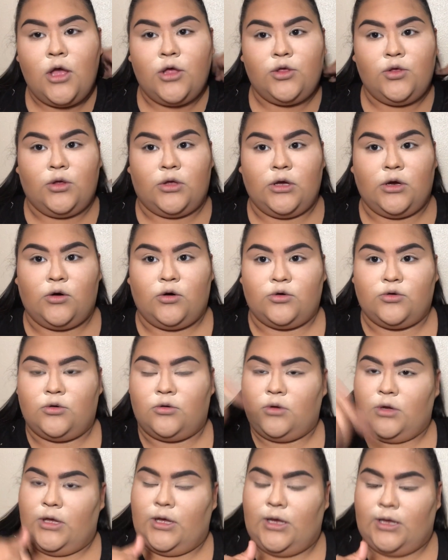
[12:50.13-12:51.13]
you can
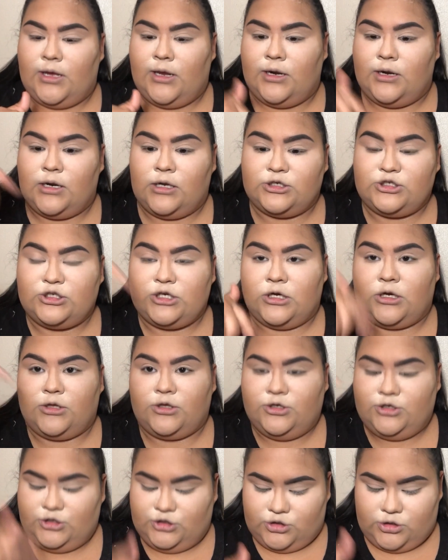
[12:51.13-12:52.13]
go and check on
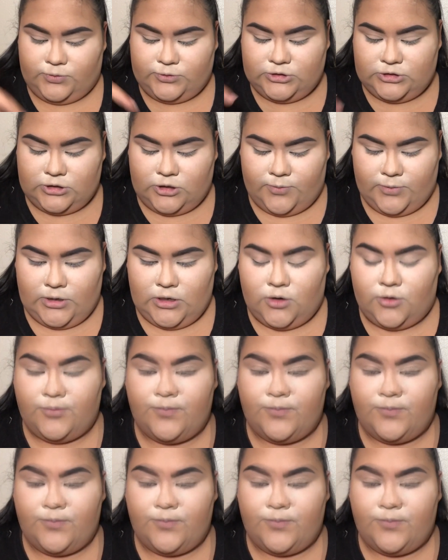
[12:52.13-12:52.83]
the description down below.